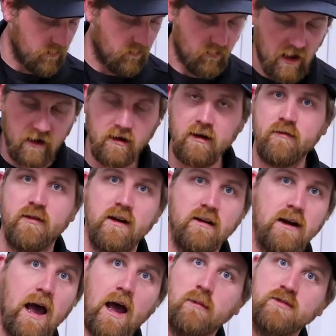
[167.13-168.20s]
know, a lot of
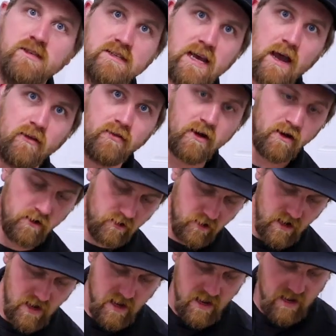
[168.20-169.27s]
different options out there,
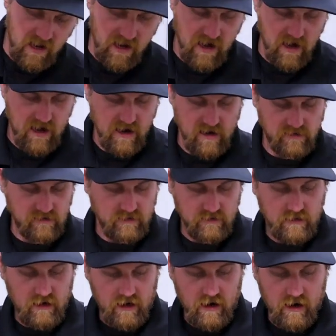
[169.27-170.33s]
and
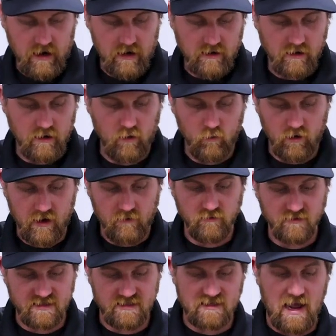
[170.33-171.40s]
you know,
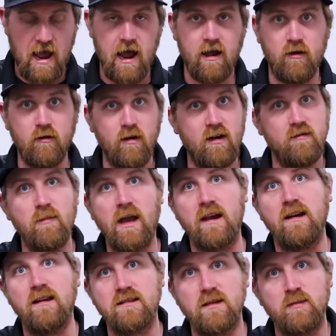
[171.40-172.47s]
whatever style of
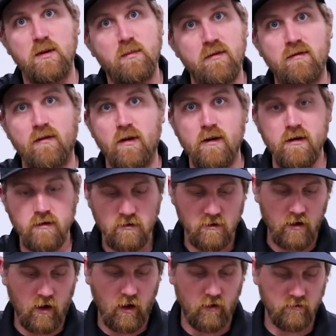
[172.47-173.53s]
mechanism you
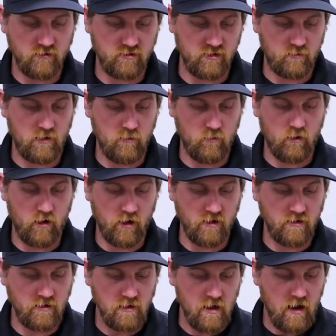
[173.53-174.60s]
prefer, there should be
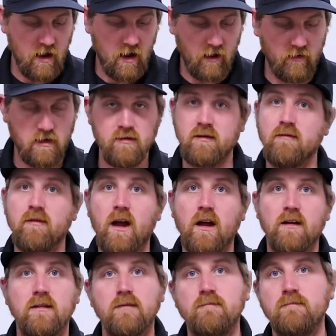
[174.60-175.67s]
one that you can
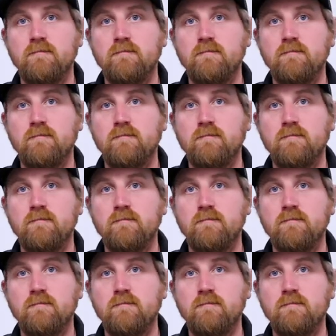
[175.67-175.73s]
find.